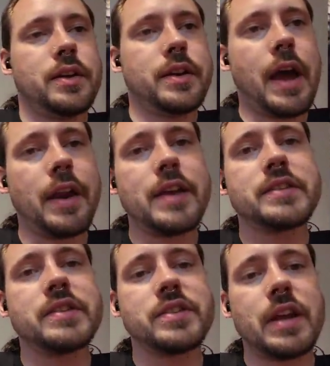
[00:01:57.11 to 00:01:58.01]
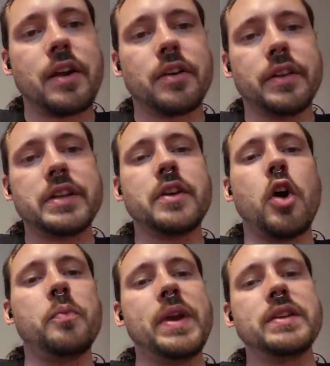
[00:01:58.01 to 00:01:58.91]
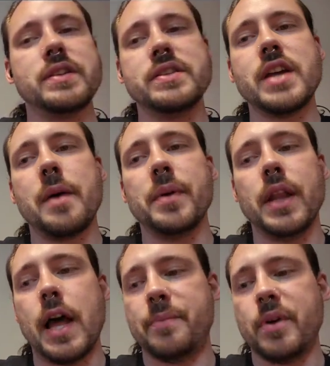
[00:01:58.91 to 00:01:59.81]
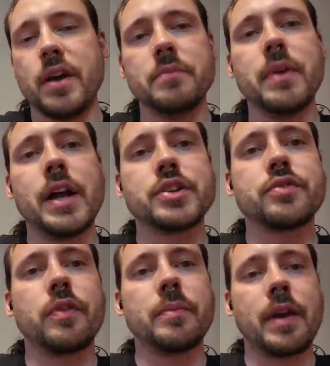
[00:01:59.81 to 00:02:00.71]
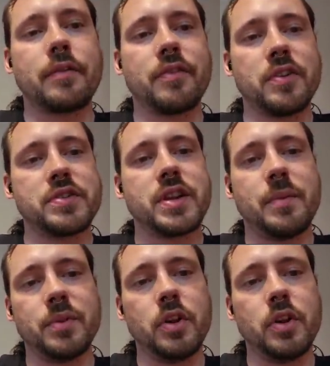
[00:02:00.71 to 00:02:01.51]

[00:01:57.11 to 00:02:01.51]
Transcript: Not necessarily hoping to double up on much from my first couple